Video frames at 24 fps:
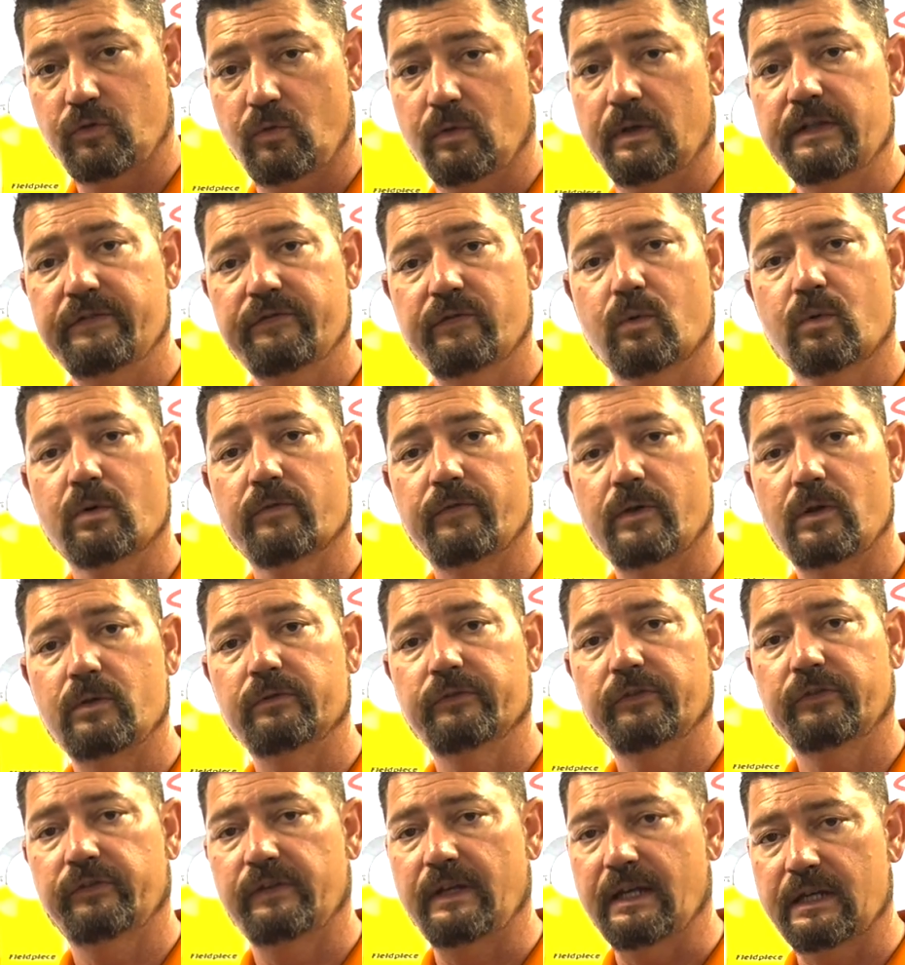24
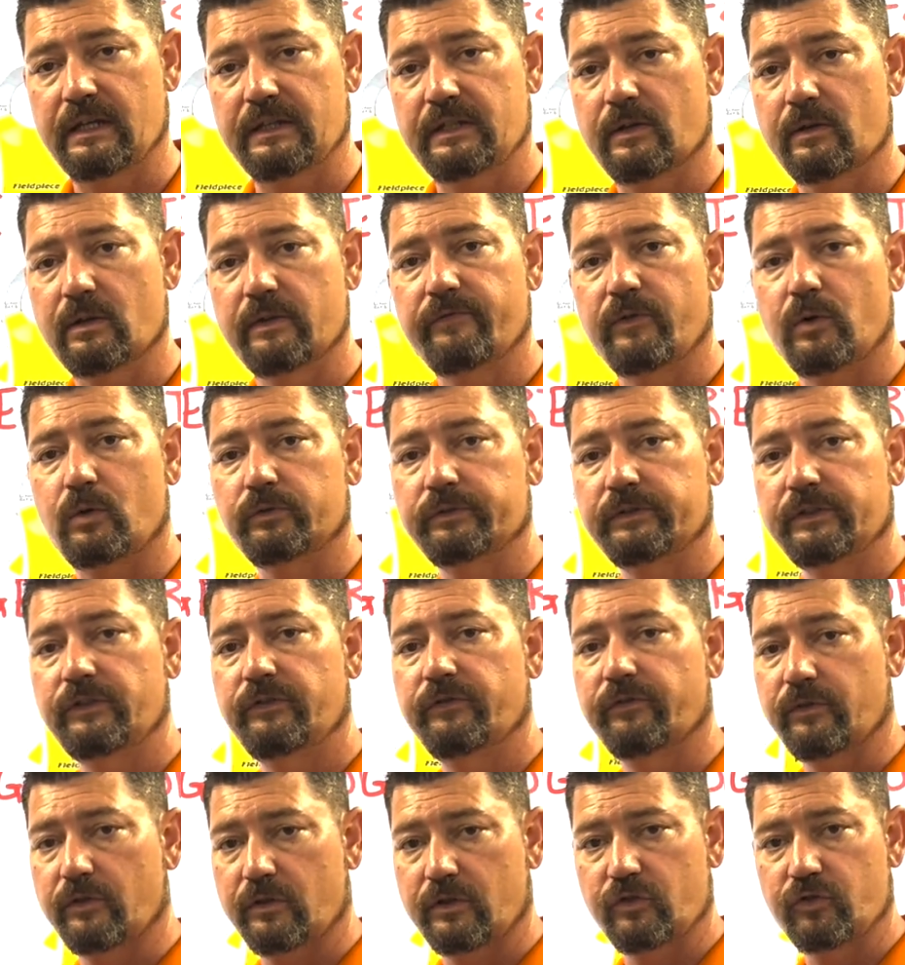volts secondary voltage
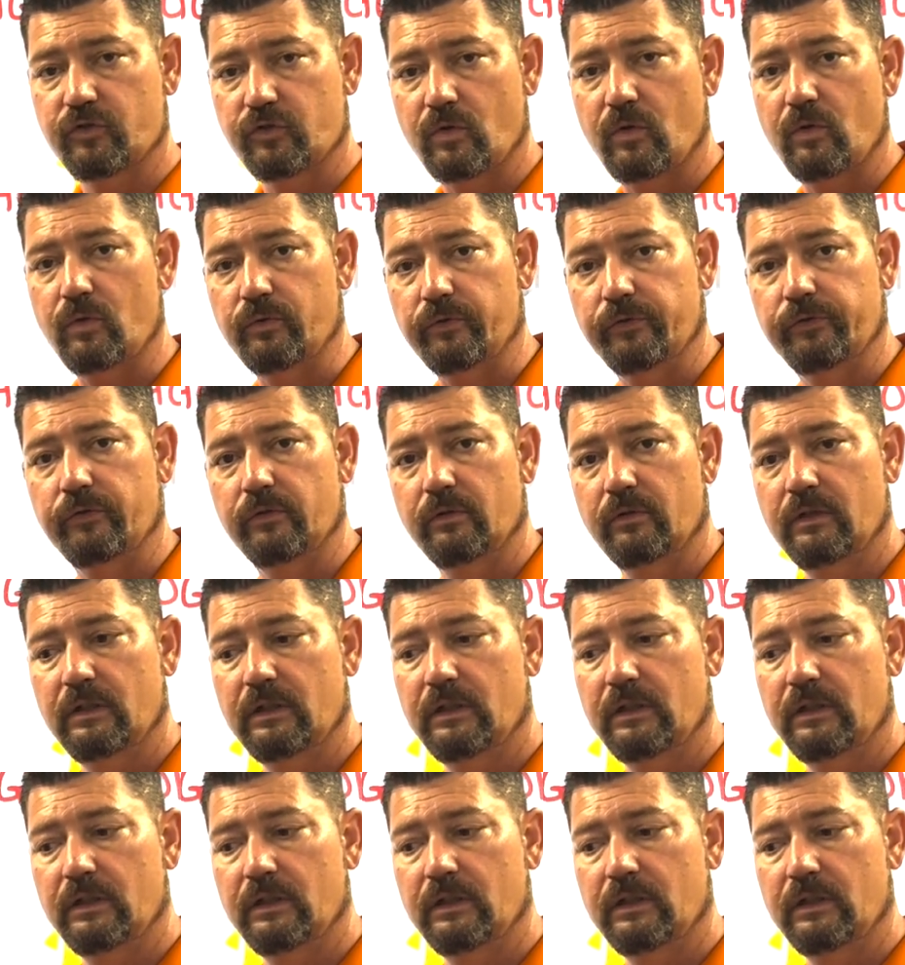for controls.